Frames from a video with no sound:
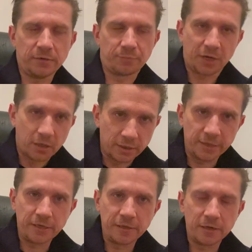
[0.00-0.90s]

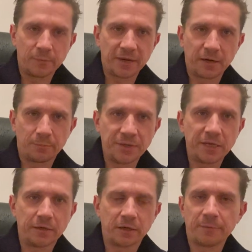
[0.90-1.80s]
partly about
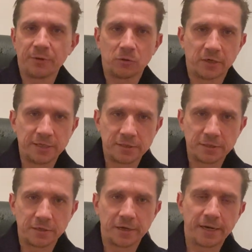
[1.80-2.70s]
being like Bill
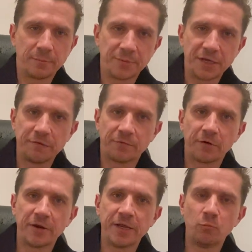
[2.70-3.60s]
Clinton and being
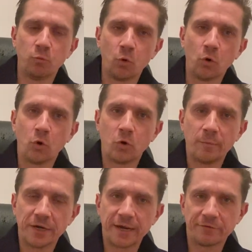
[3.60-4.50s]
very
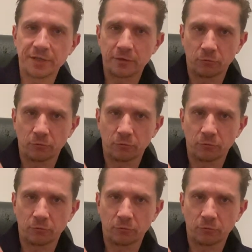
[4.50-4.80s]
warm and having that